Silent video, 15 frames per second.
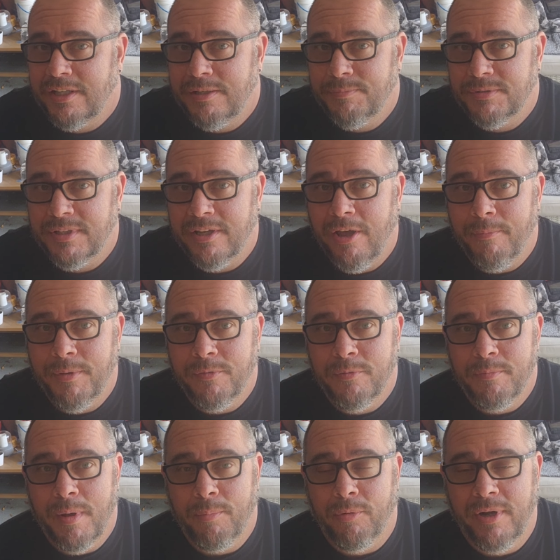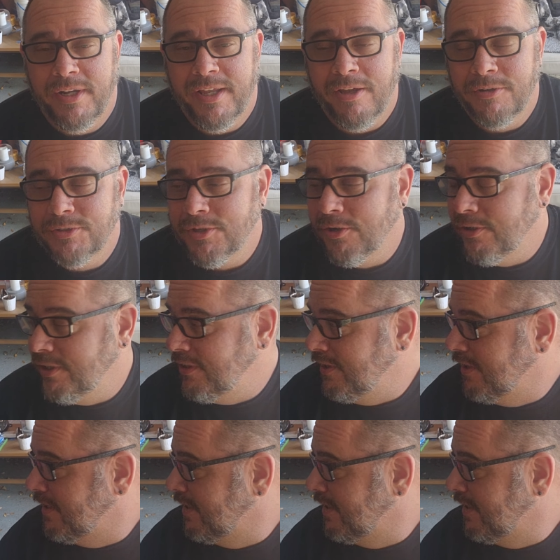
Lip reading: Stay on me with my Breakout journey.